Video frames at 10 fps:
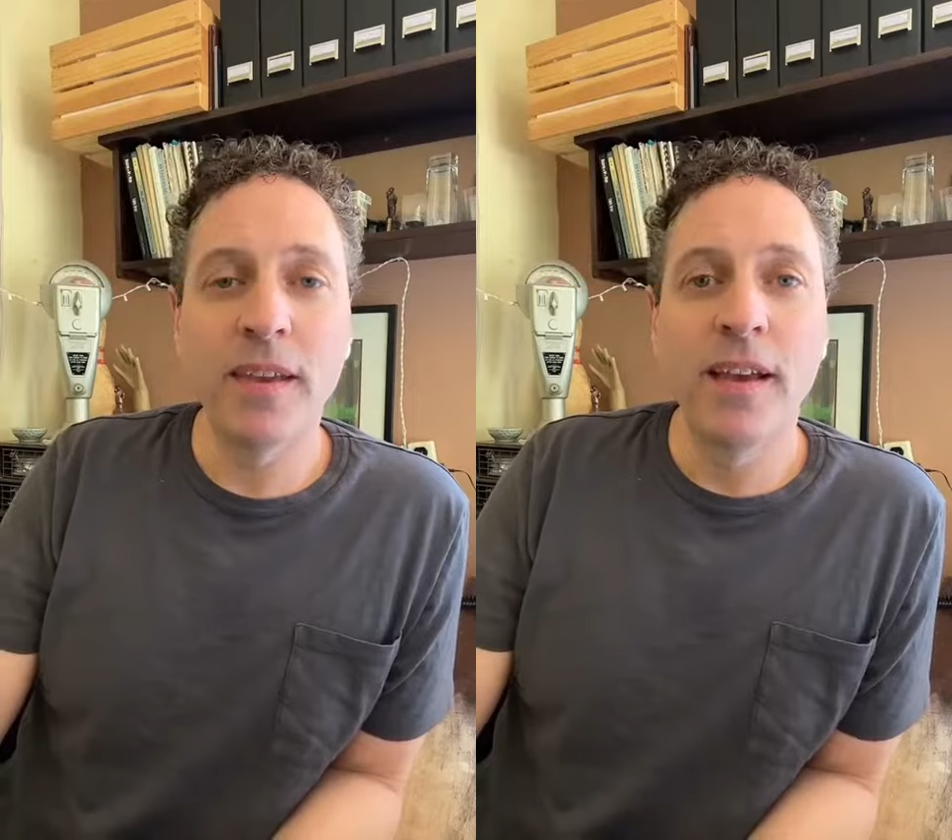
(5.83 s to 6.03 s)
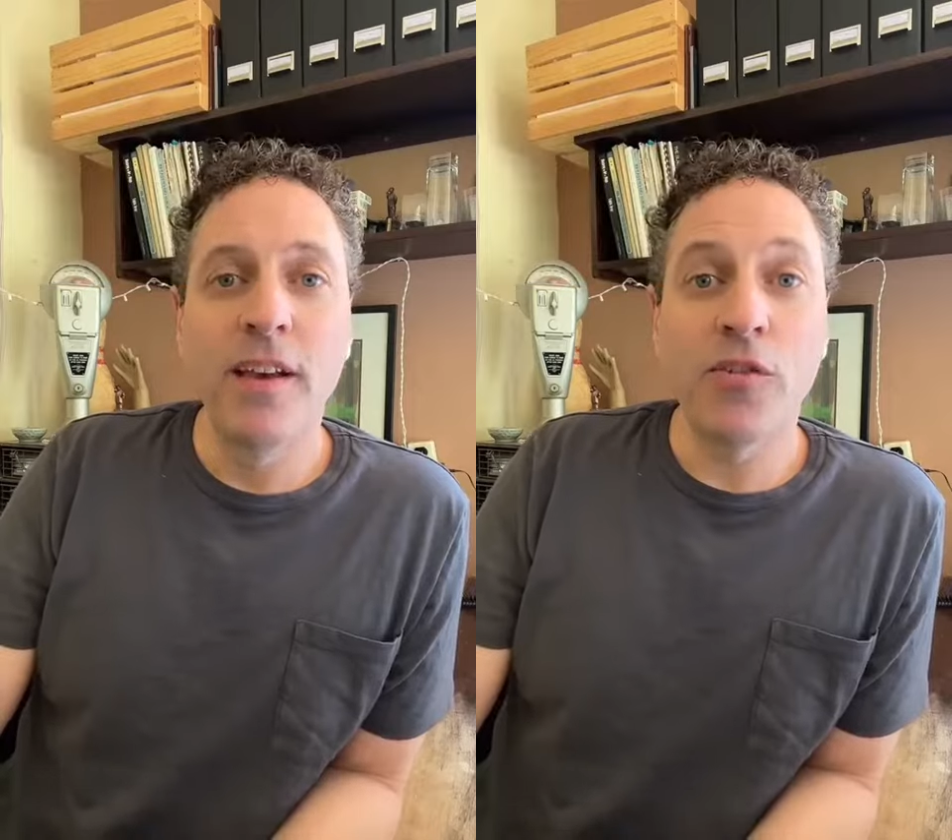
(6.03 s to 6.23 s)

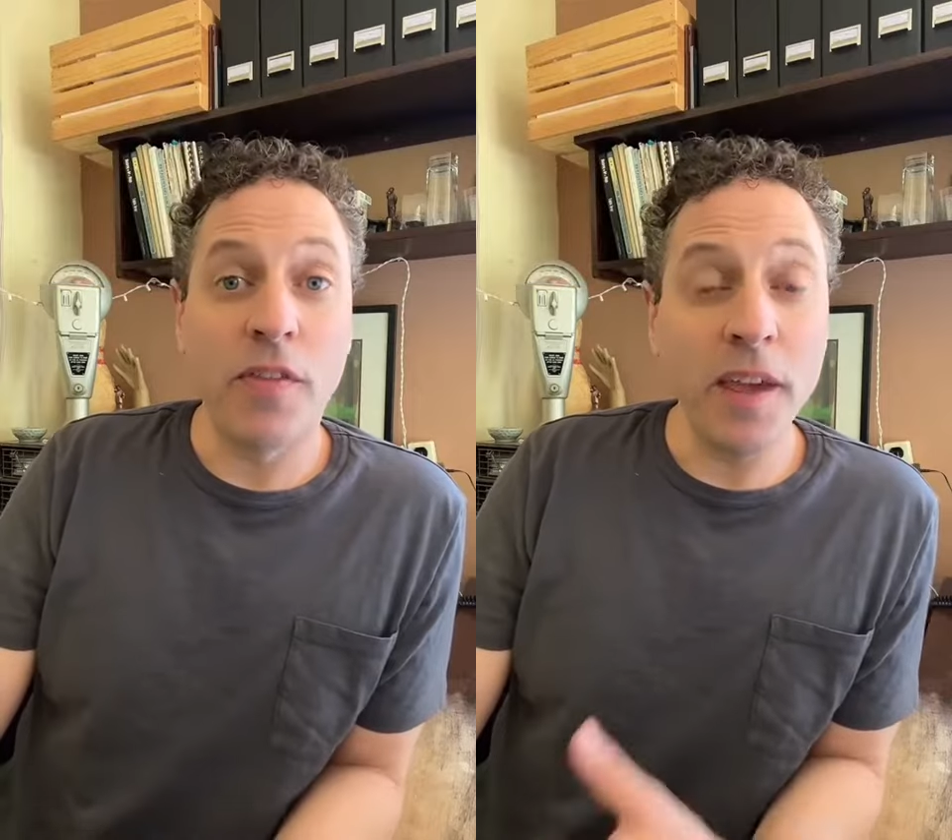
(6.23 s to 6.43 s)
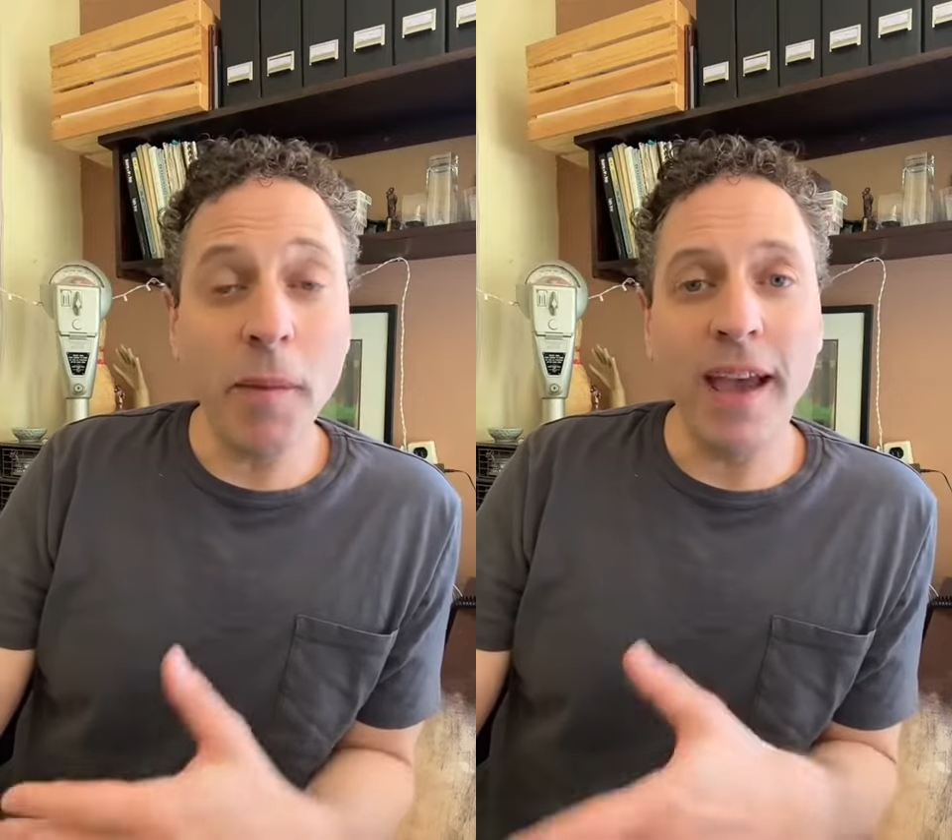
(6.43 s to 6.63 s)
So I
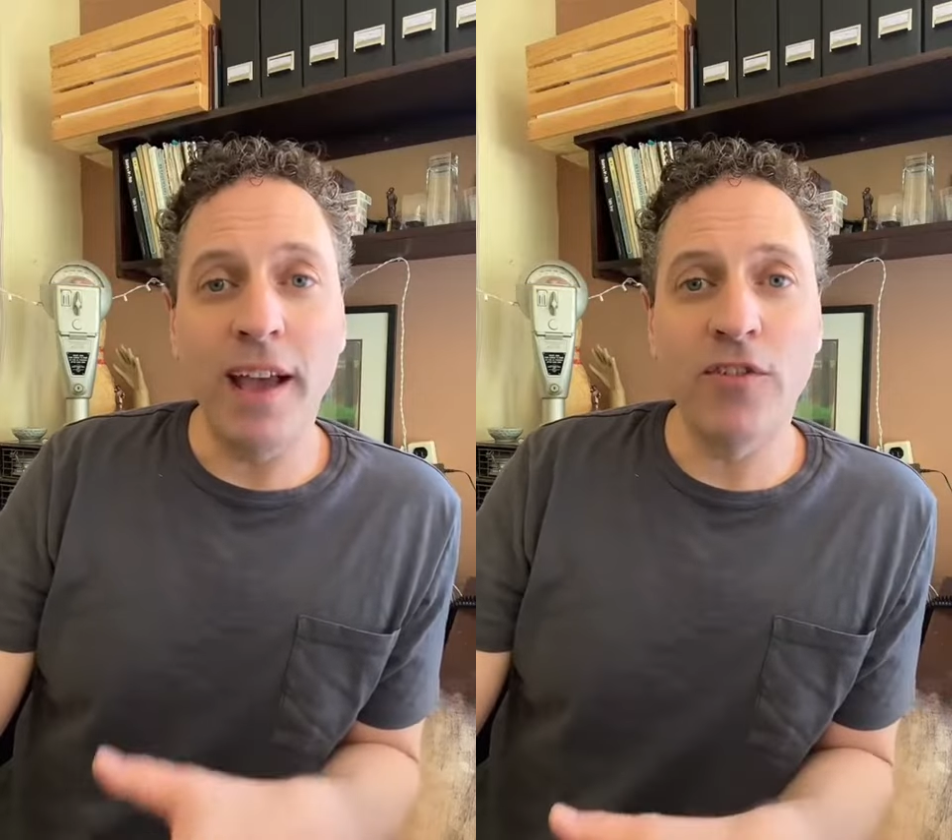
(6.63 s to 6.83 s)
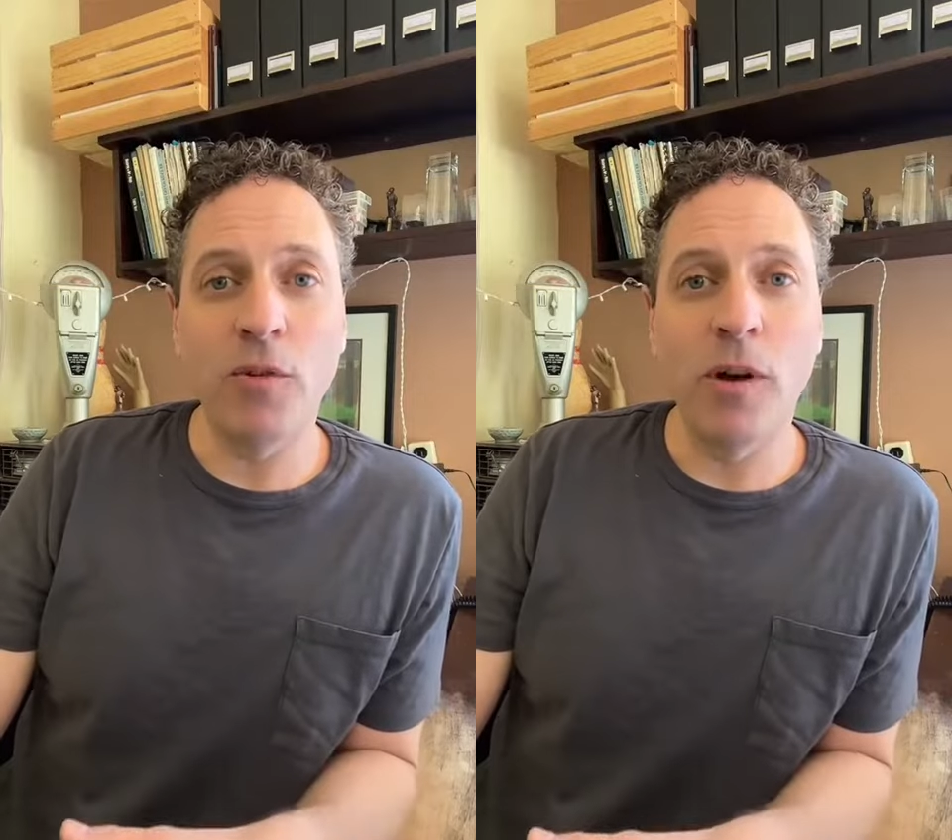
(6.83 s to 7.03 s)
think my
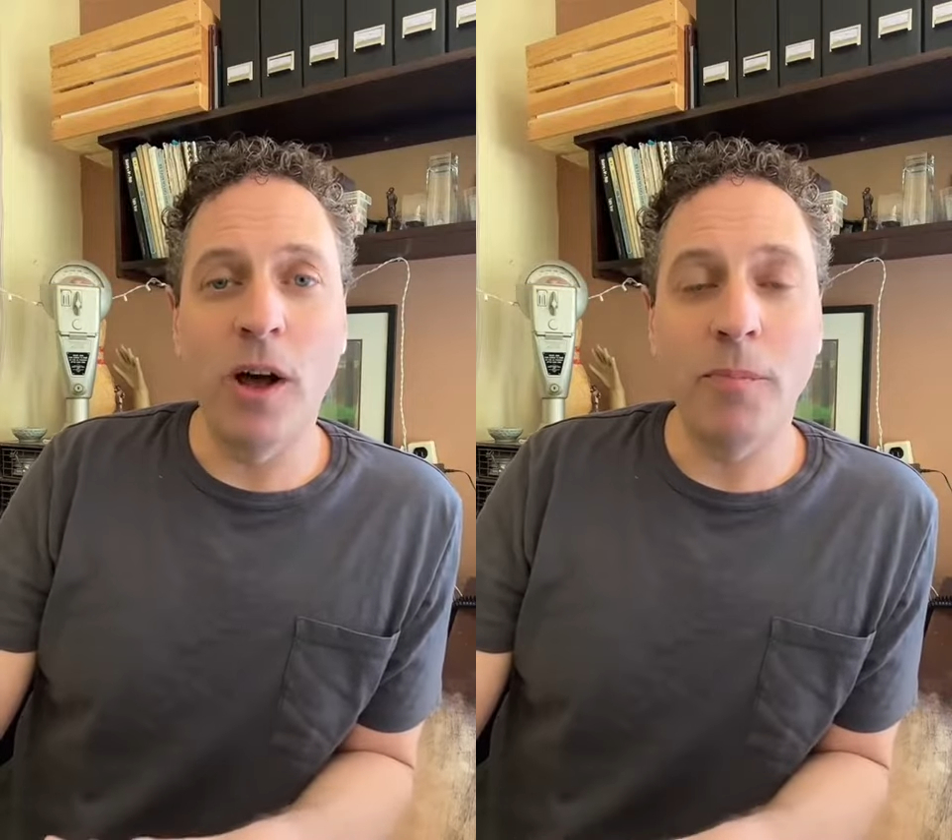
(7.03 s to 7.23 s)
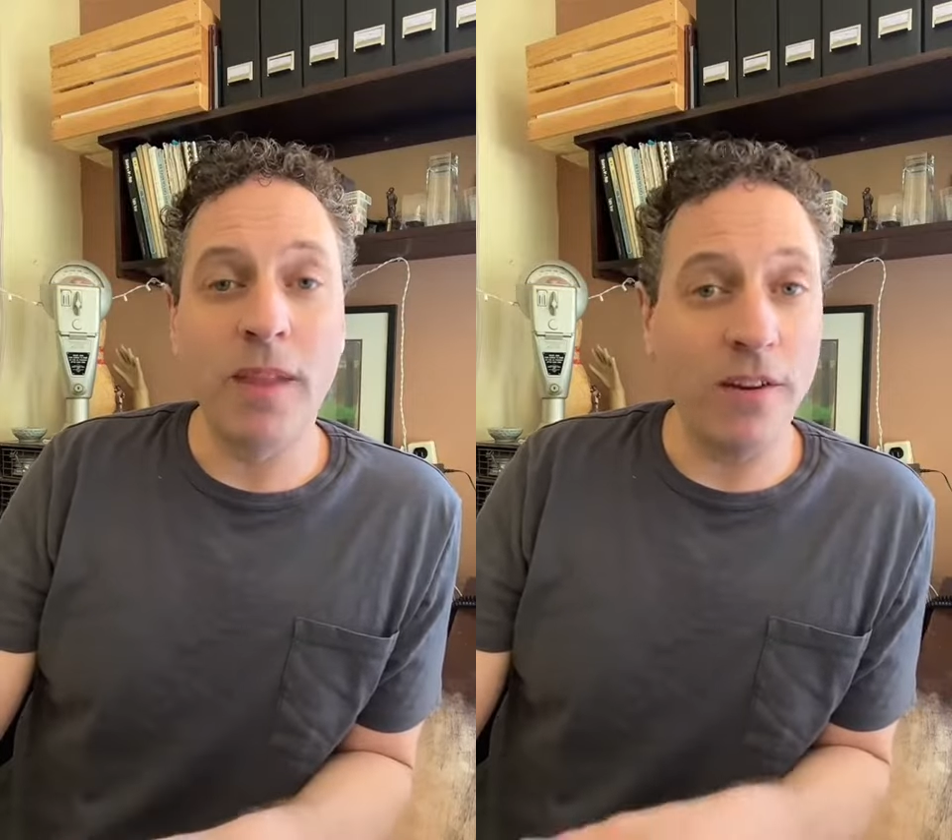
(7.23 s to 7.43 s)
answer will
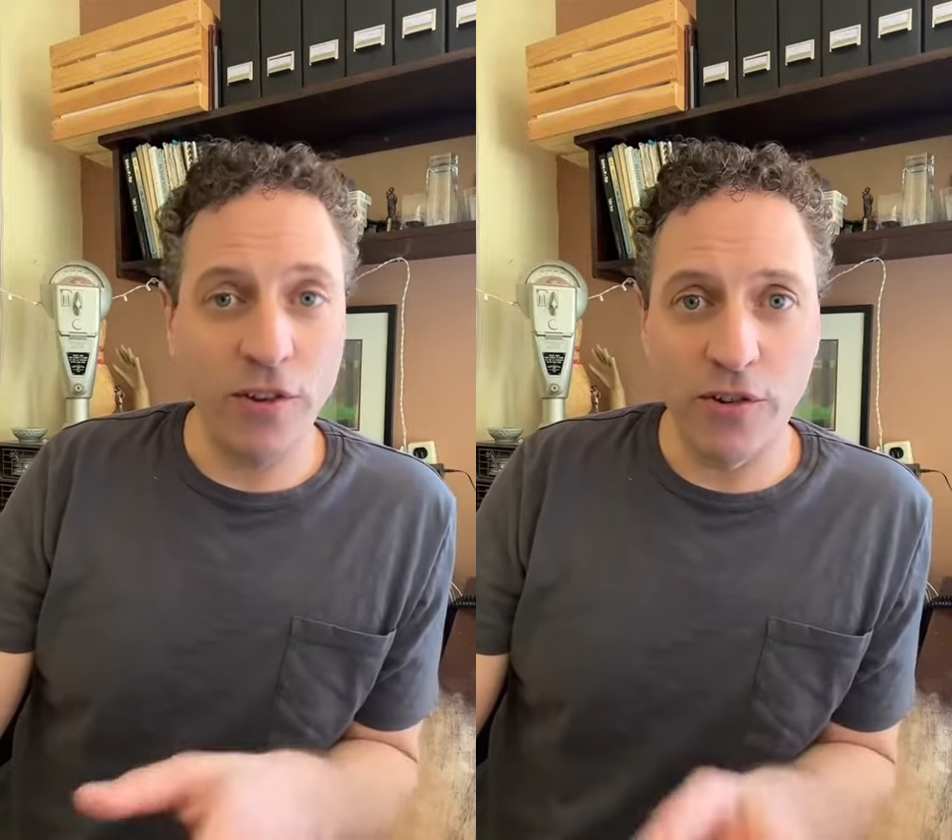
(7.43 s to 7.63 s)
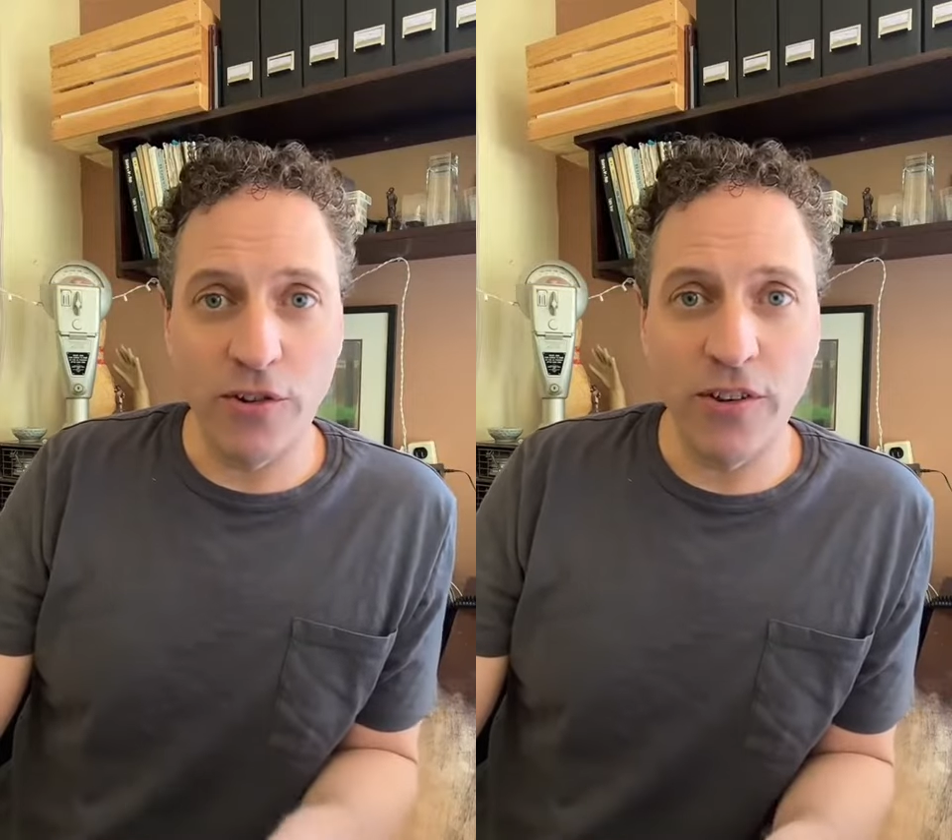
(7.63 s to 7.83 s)
help not
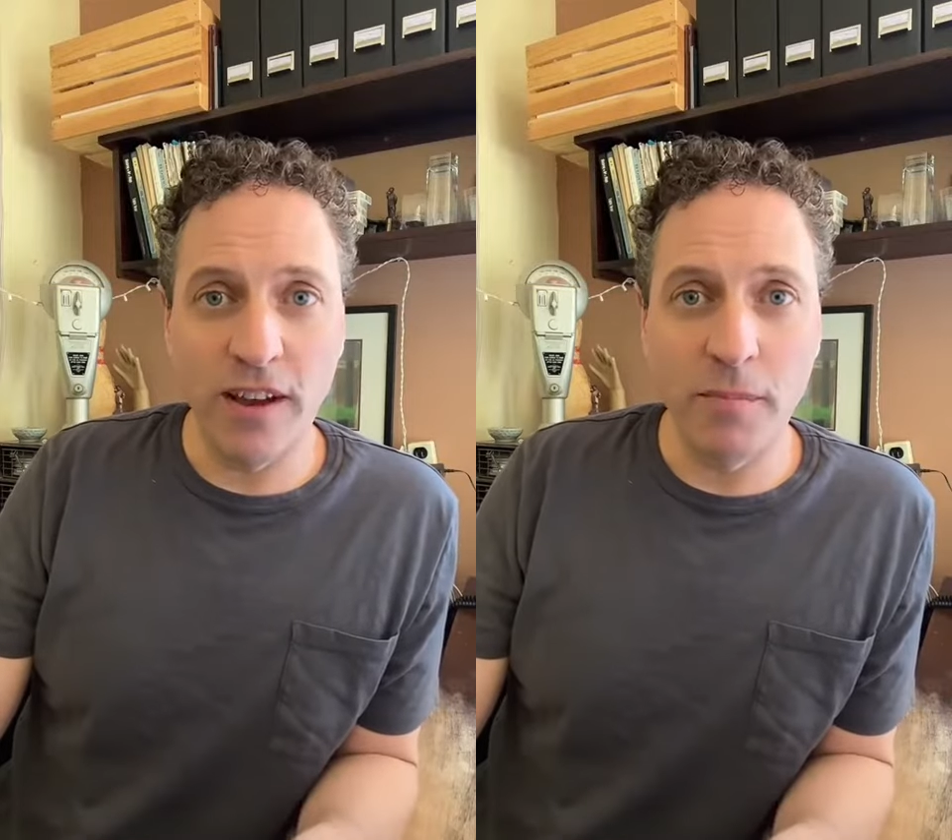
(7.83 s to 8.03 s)
just your son,